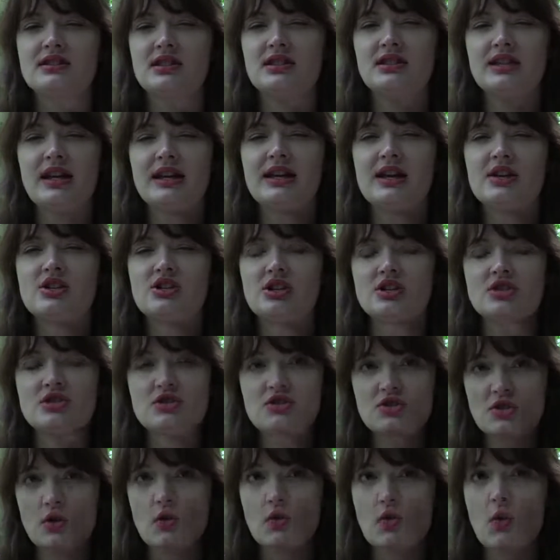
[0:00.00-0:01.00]
The energy is
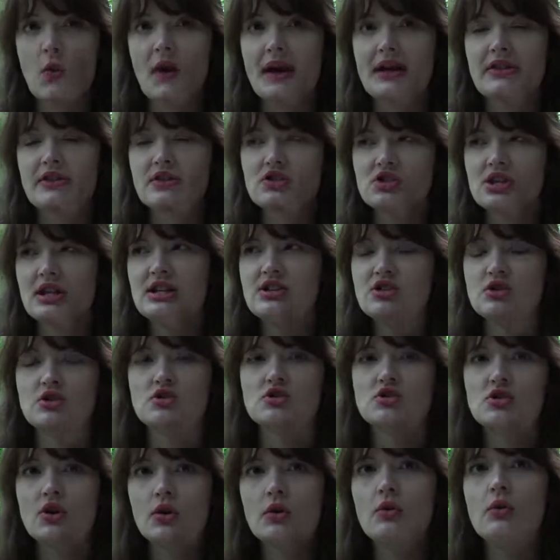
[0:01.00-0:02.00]
so quick. The change is
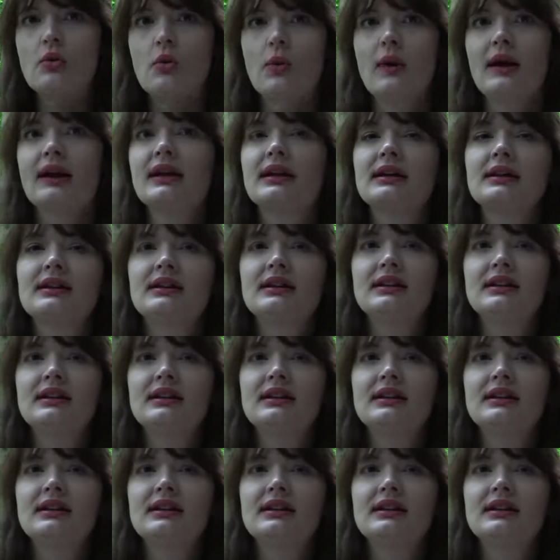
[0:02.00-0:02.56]
so quick.